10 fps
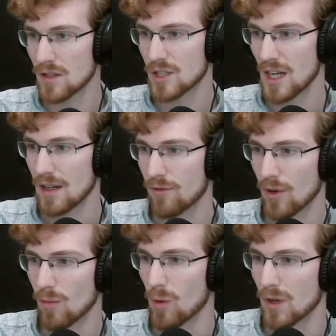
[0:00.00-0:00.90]
chat
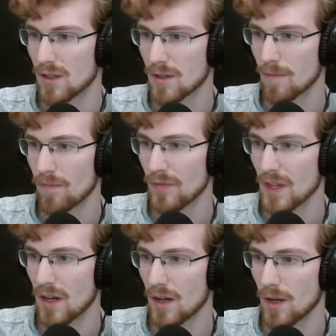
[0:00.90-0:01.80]
for a moment.
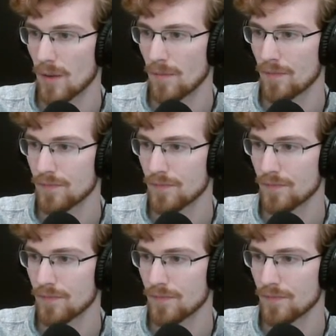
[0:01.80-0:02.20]
I